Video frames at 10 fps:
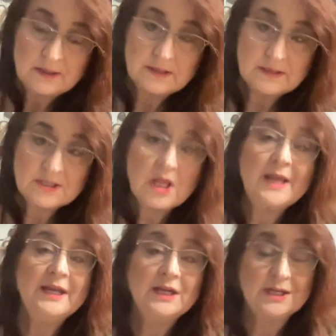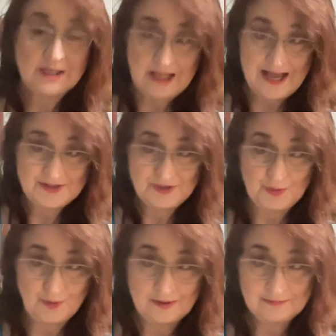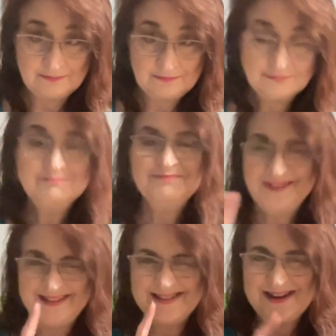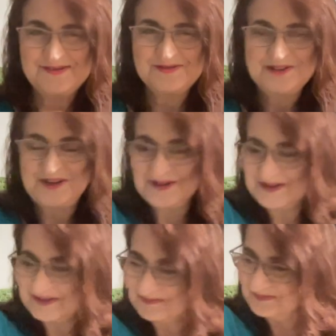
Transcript: sliding glass door. It's now secured.